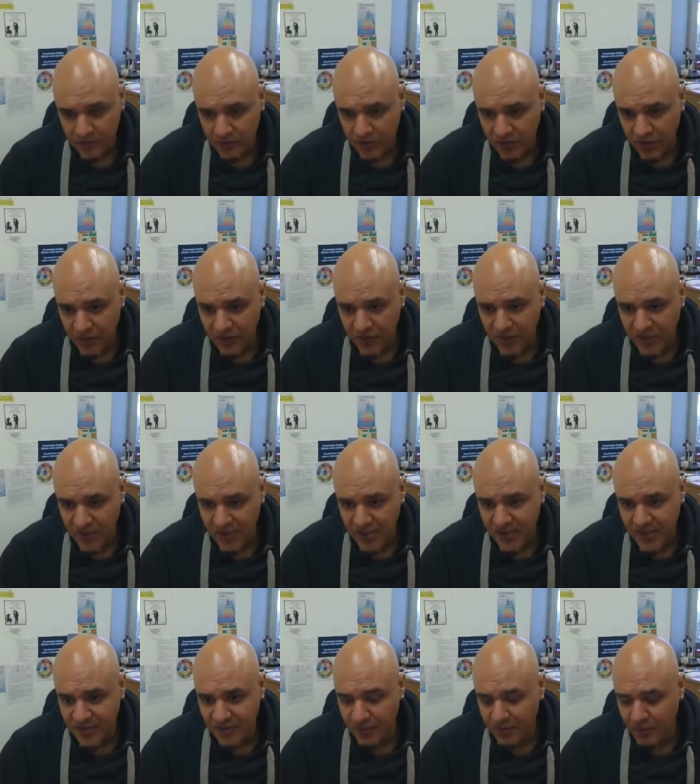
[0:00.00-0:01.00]
what do you think is
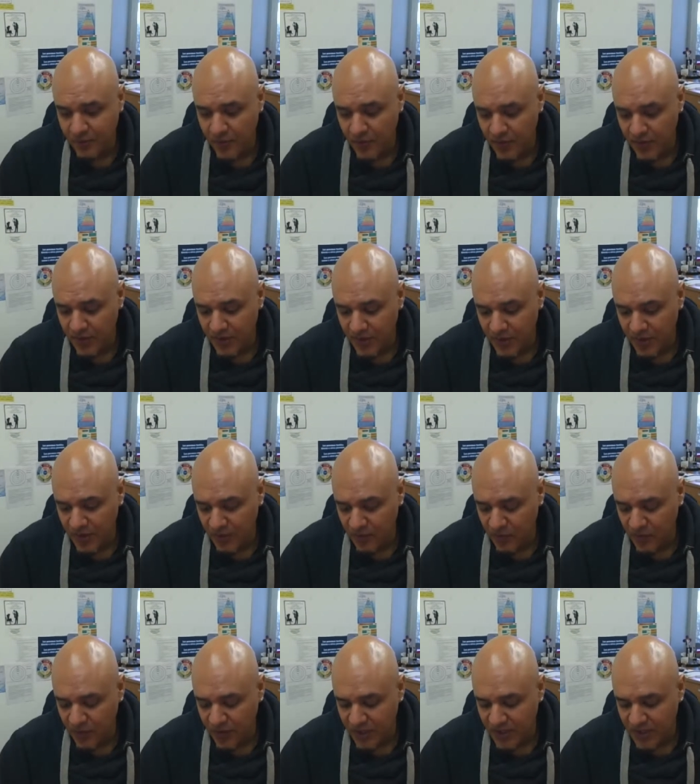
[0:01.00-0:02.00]
the point at
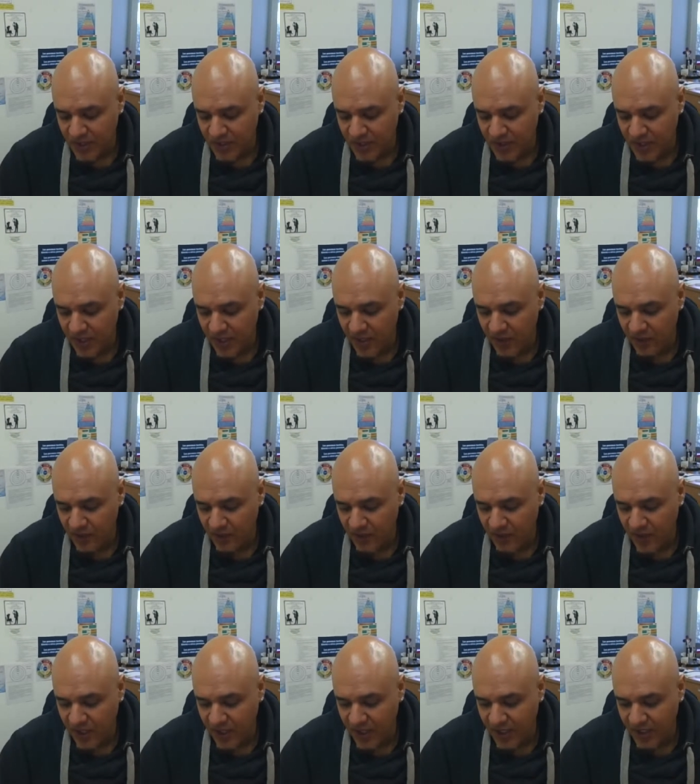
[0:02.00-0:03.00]
which they
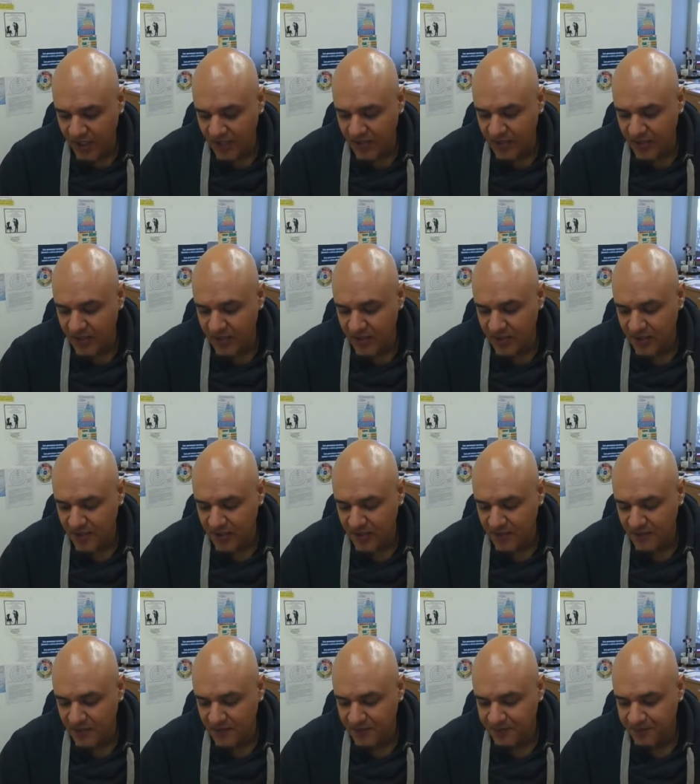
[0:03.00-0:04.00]
find?
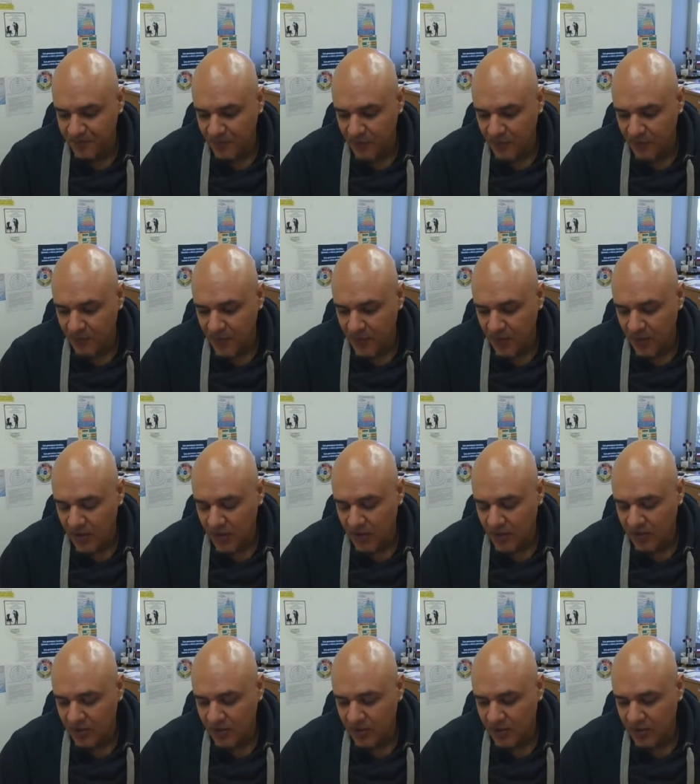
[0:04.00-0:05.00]

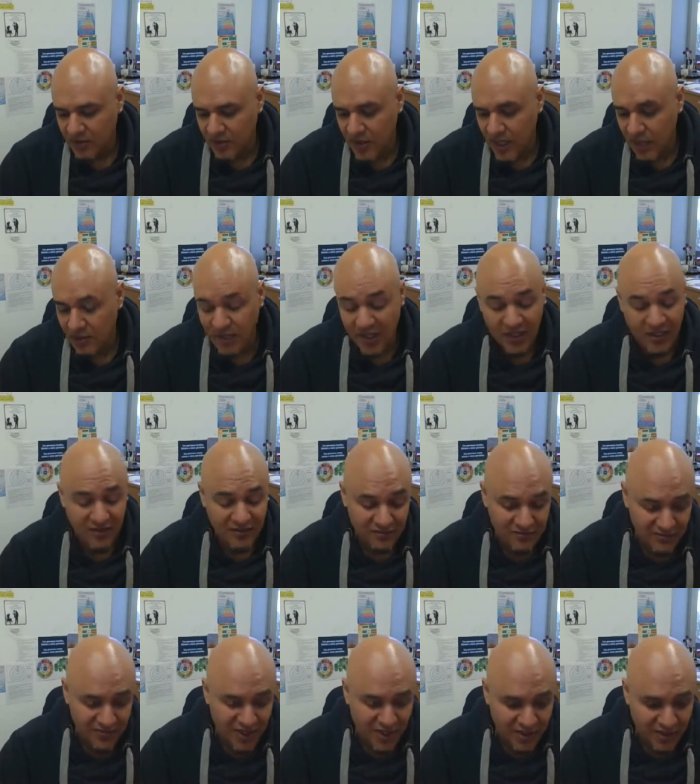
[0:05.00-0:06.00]
Uh, I mean,
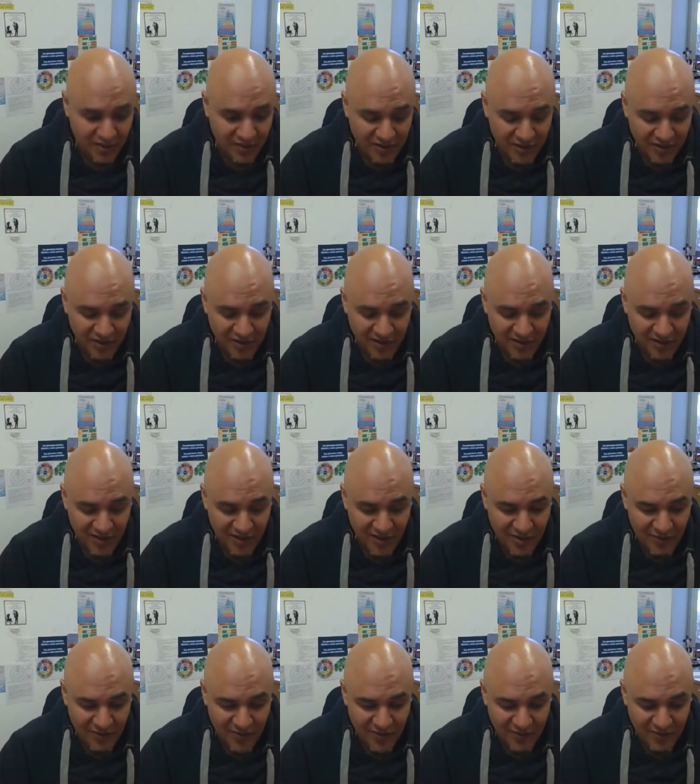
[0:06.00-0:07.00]
I know the the
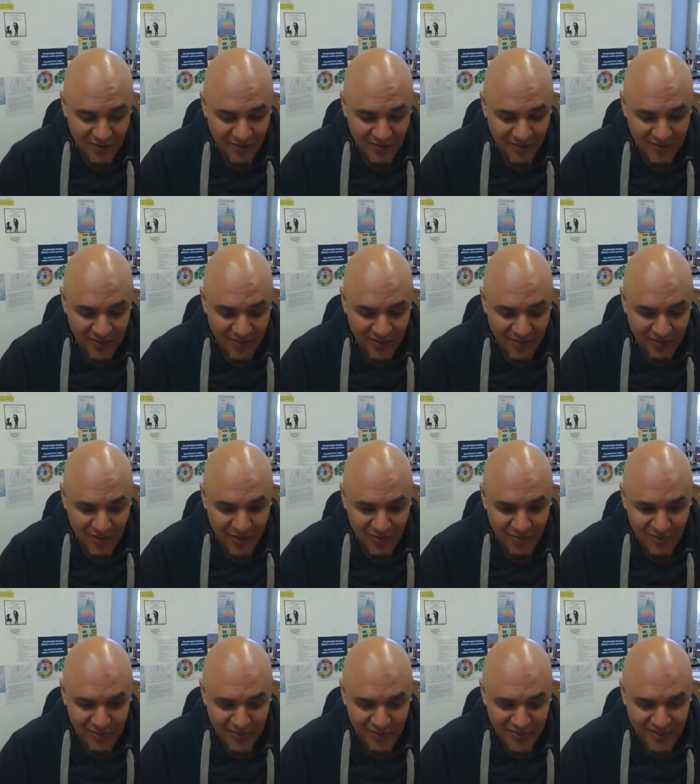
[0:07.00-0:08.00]
hard part the hard part
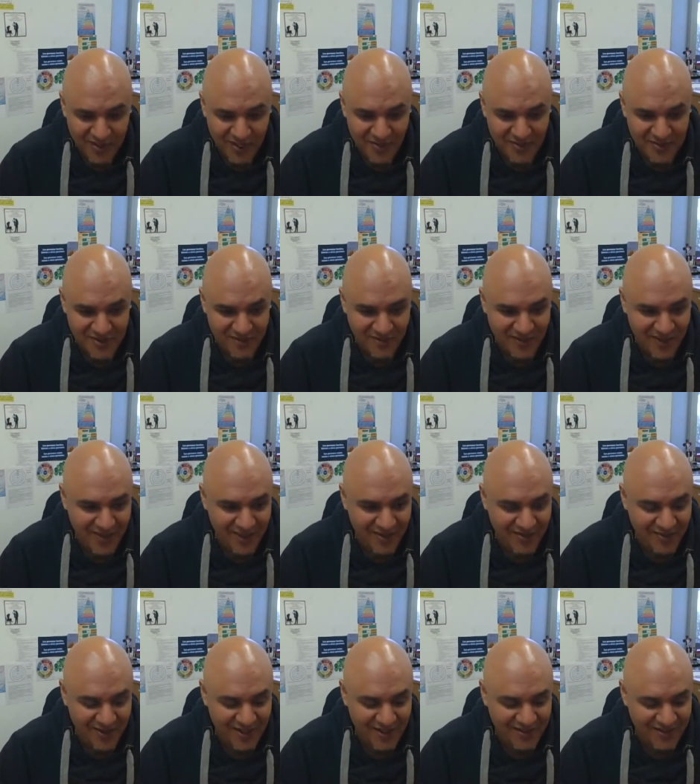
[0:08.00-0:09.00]
most of the time is the beginning,
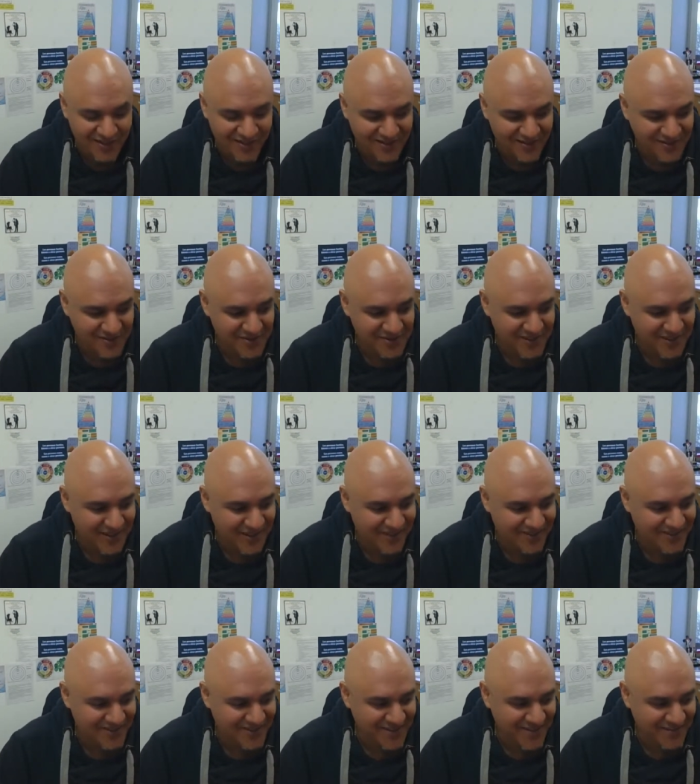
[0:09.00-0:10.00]
right? Uh, to select
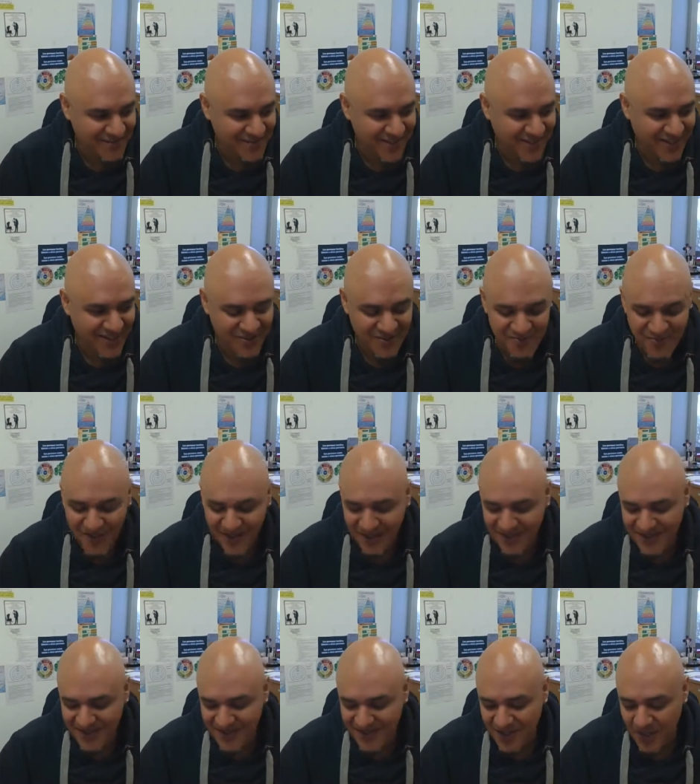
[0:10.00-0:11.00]
a topic and to
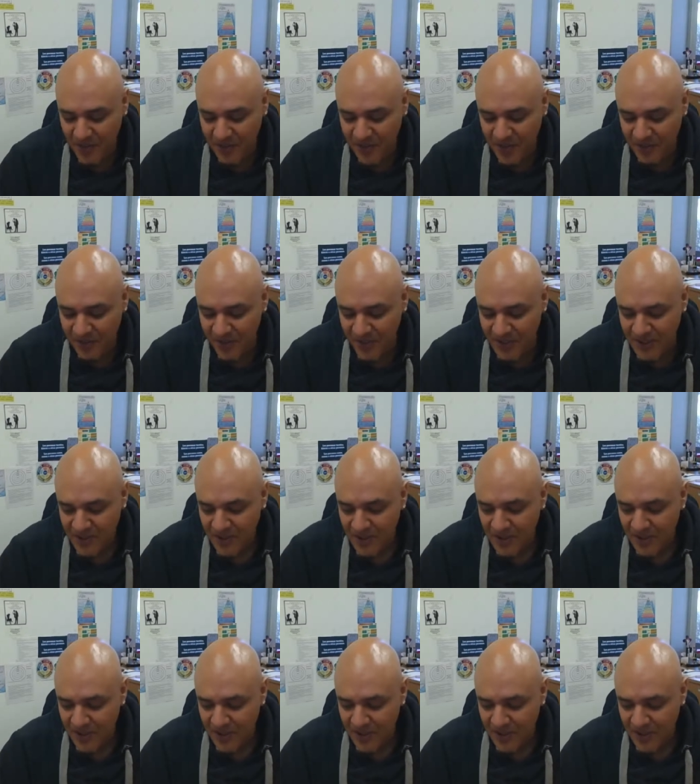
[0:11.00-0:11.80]
polish the topic, but